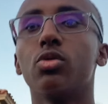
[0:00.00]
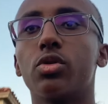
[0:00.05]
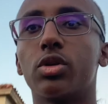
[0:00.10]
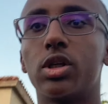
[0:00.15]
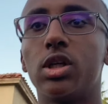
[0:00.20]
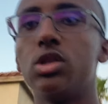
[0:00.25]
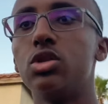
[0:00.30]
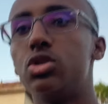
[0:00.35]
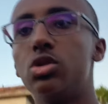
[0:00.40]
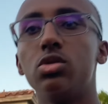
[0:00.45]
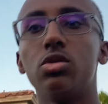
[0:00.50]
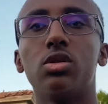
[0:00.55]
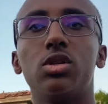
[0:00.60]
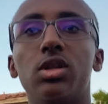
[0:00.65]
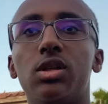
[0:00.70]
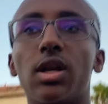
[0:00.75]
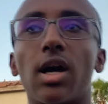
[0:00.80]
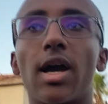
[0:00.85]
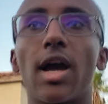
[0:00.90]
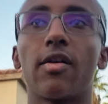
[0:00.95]
Luther King Jr.
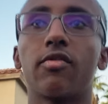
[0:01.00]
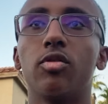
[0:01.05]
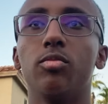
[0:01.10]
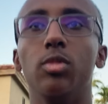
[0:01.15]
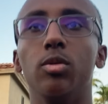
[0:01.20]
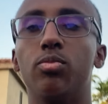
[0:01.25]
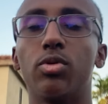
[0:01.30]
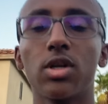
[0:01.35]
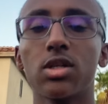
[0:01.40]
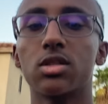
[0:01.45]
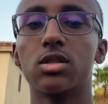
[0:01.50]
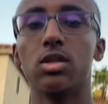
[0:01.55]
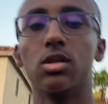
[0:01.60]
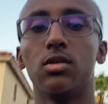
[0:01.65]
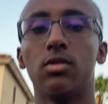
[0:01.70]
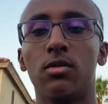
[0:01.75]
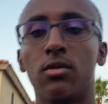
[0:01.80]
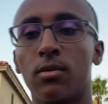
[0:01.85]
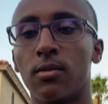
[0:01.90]
did not have to be president.